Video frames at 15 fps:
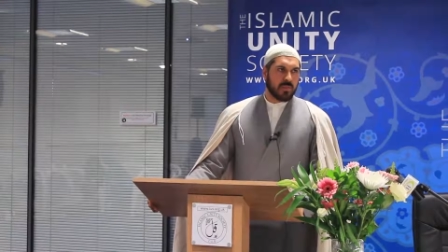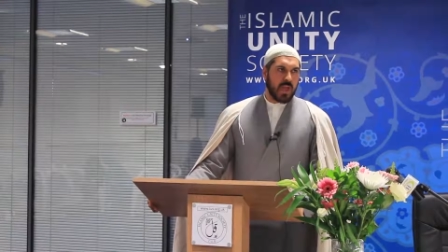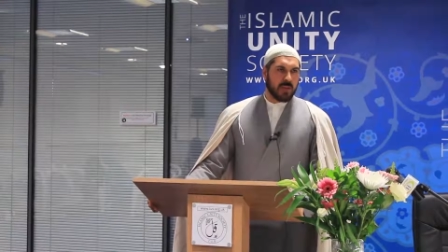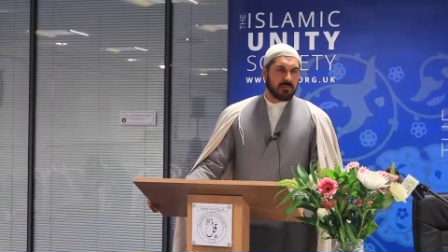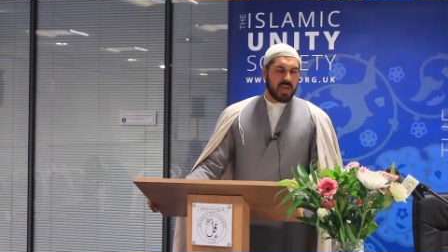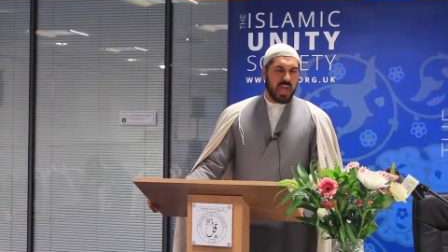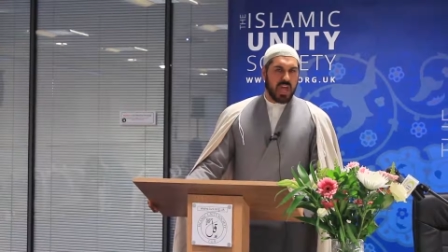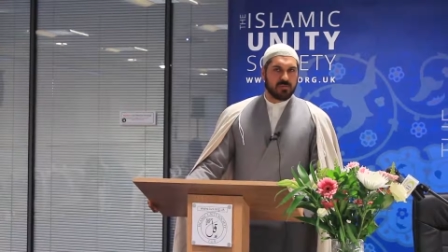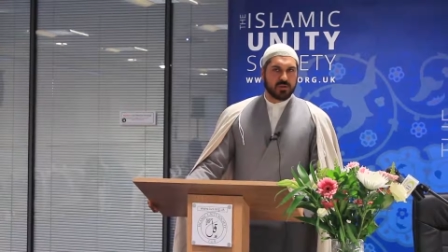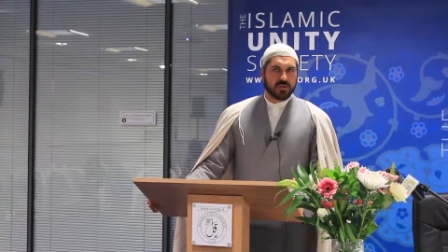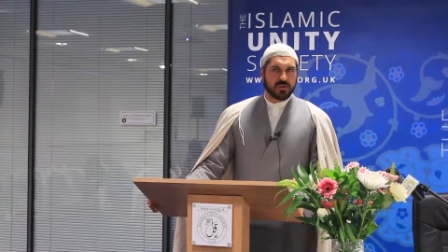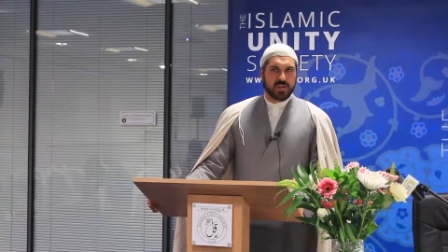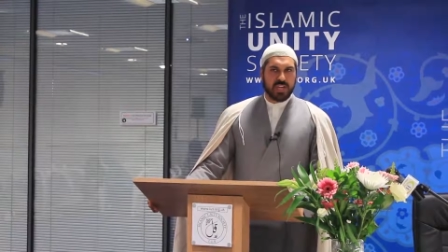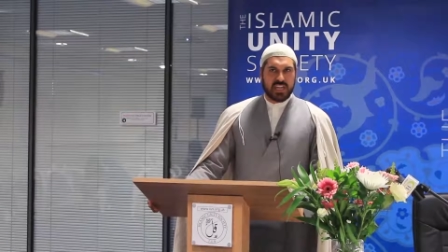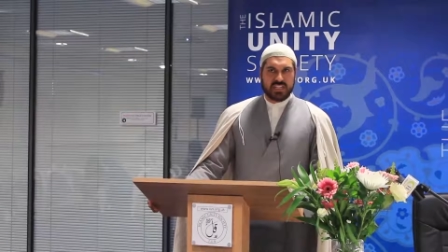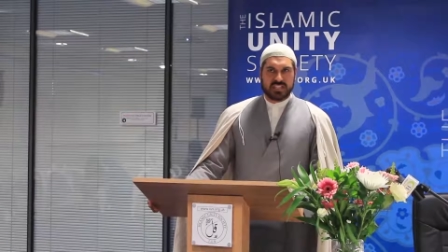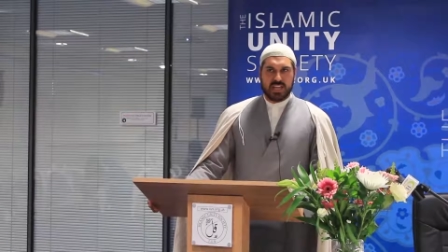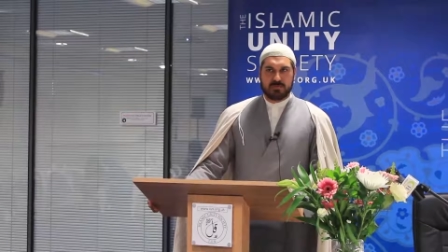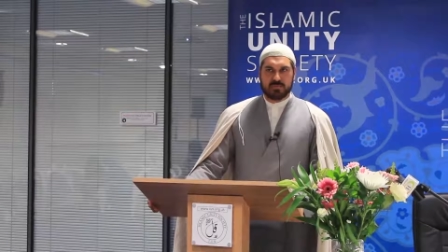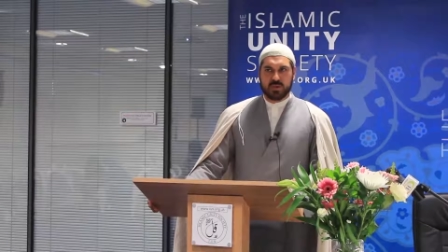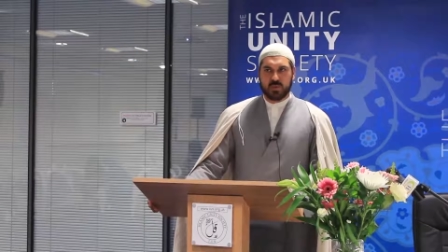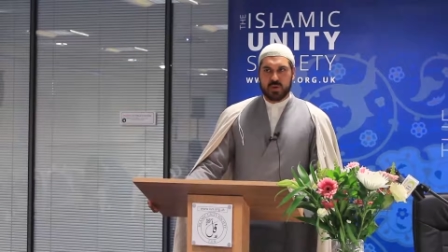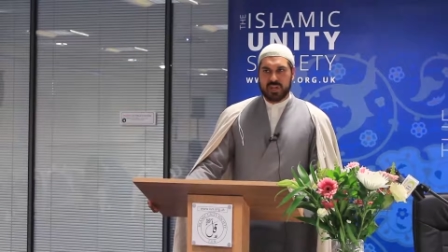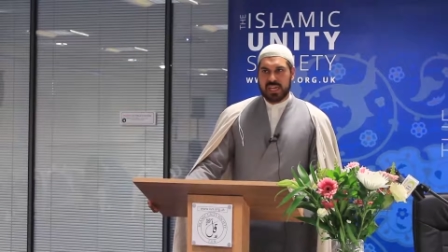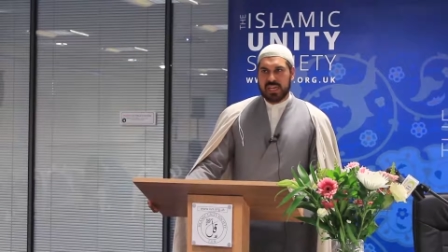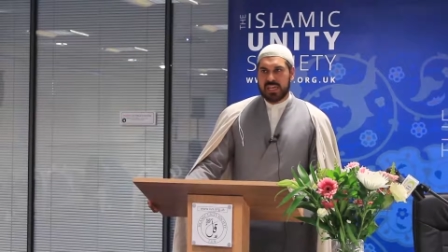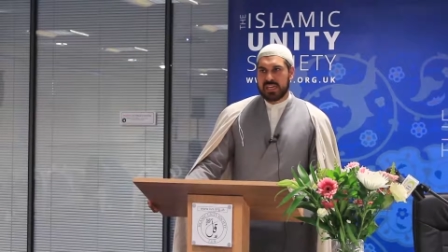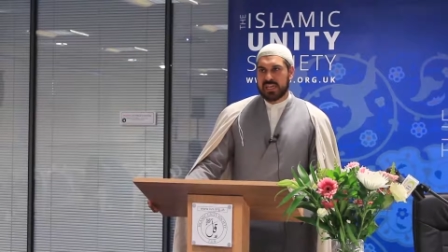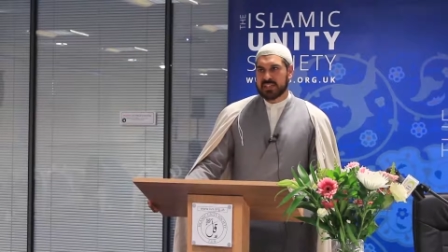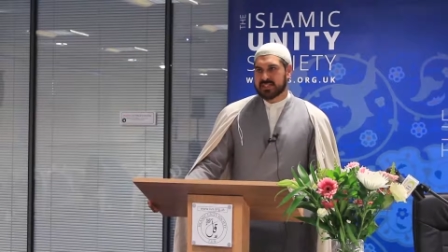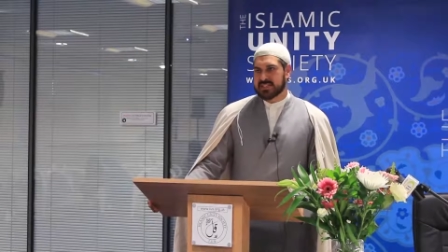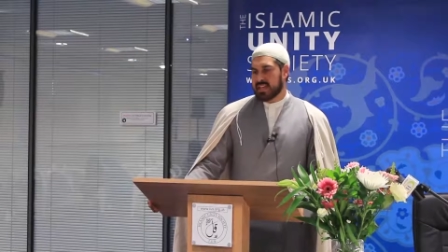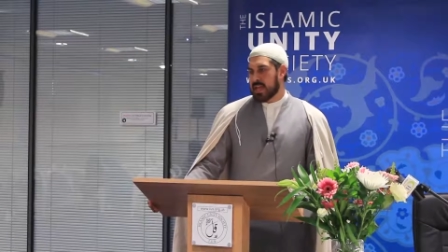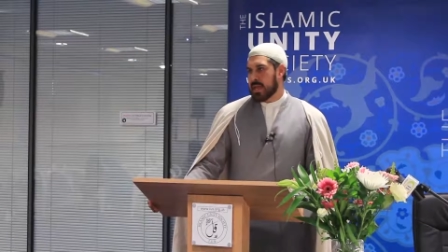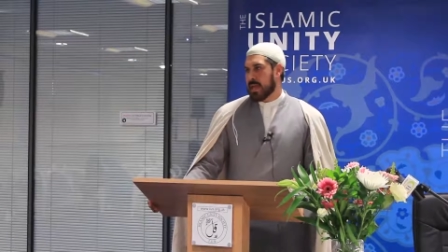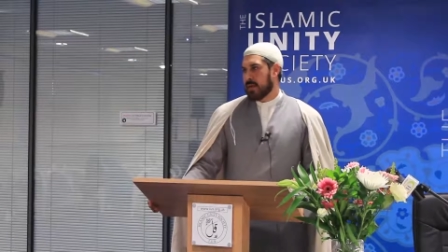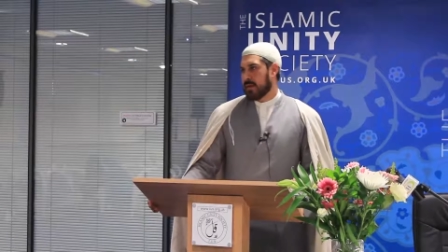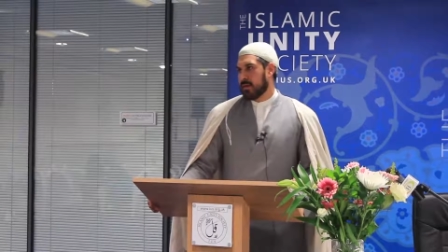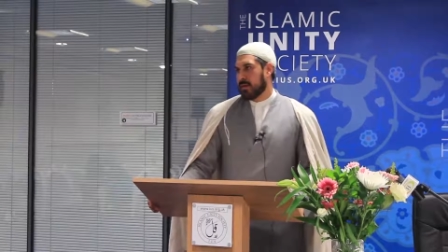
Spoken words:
and be able to accept what he is saying?